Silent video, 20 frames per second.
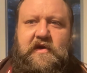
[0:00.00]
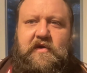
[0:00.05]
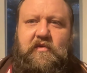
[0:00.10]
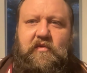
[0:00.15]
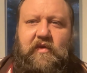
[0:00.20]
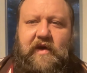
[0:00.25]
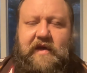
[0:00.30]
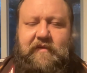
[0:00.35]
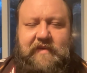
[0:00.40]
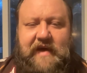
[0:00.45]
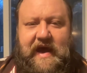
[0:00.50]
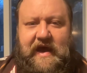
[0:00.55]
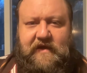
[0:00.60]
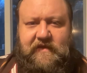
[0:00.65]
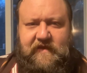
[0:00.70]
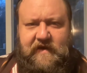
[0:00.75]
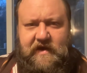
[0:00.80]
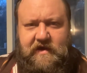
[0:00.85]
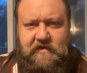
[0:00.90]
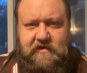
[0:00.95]
way
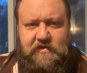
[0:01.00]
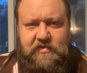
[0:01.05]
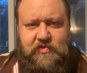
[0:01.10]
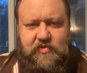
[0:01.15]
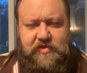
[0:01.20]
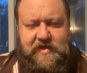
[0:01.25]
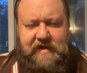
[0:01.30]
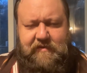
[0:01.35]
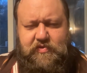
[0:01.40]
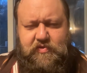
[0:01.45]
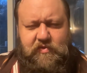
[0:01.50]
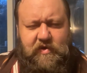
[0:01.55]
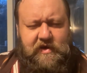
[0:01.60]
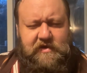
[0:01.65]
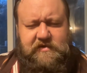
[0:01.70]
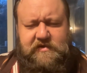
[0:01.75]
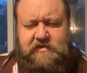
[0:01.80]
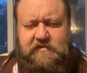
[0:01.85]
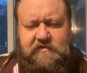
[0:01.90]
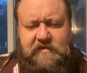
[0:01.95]
back there in steps
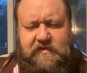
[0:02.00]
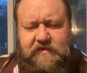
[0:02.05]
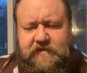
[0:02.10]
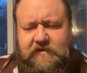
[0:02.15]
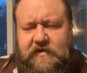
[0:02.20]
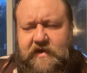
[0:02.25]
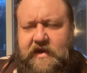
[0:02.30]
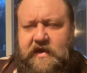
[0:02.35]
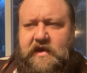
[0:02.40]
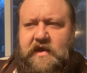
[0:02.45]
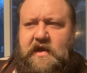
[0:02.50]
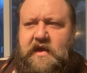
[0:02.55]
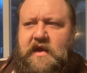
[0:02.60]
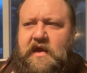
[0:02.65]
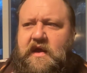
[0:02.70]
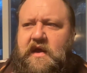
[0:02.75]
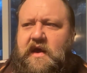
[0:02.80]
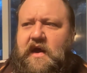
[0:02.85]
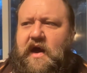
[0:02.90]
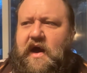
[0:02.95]
1, 2, and 3,
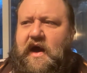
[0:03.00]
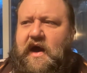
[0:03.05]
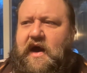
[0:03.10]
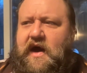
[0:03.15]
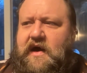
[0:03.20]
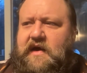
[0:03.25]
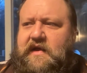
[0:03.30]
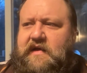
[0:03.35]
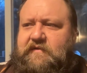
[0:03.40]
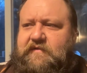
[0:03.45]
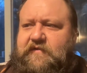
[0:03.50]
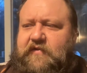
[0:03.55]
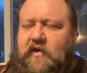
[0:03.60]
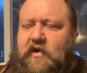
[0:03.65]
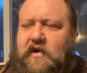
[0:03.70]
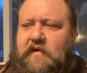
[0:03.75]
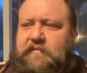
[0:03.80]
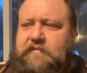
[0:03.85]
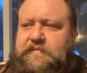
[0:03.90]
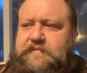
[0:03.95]
and
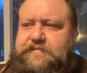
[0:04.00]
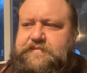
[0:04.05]
4?